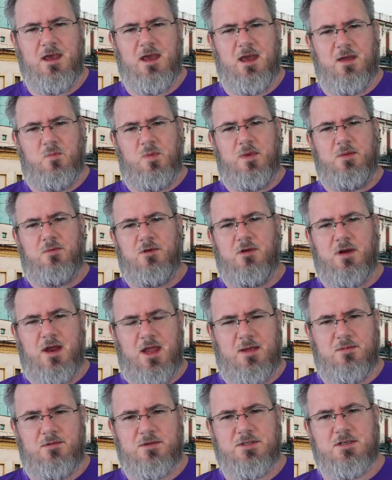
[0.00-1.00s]
and people are
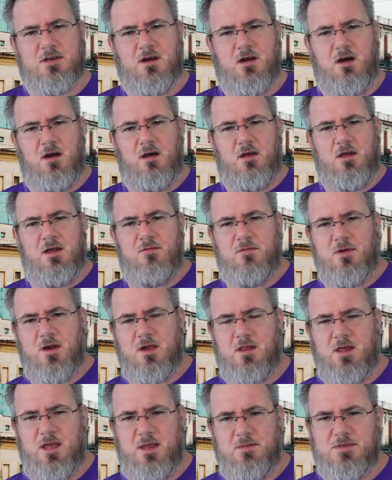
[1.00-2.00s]
able to call and
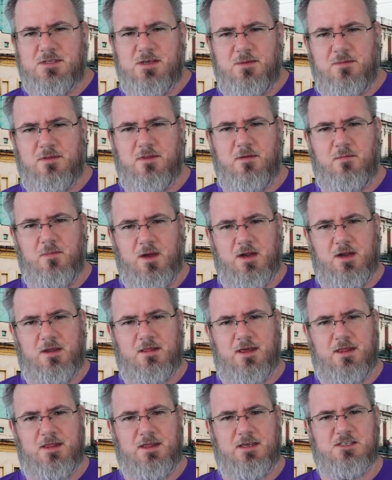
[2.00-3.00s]
reclaim some of the money
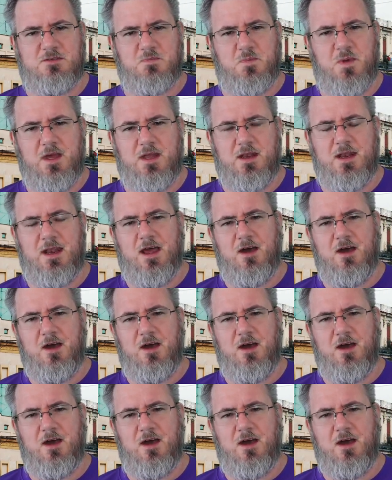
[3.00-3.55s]
that they spent.